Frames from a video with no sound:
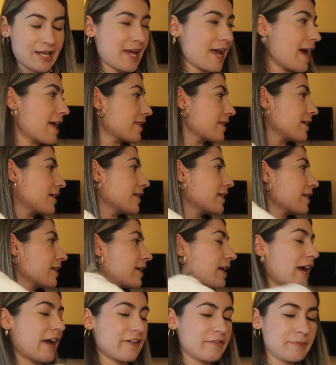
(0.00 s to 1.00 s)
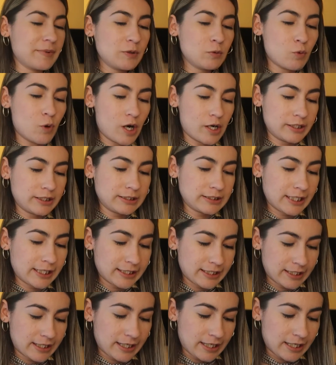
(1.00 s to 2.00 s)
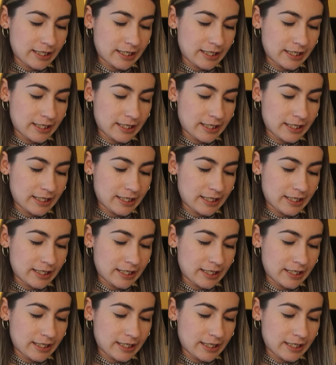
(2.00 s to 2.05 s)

And then I've been wanting like